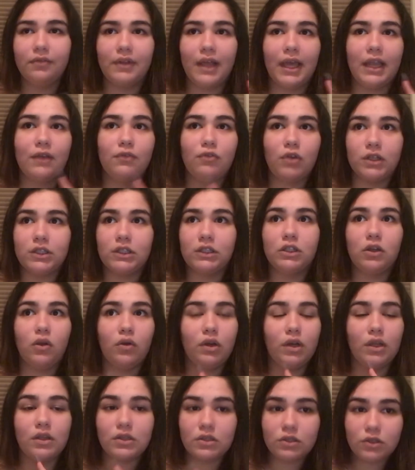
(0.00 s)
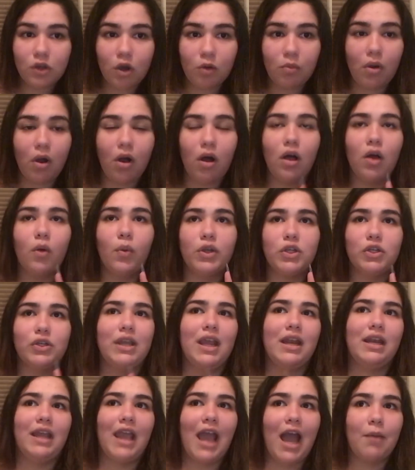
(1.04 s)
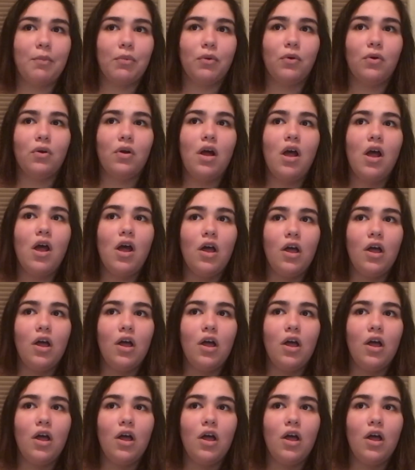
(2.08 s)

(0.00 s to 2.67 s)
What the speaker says: like Frosted Coconut Snowball, Winter Candy Apple.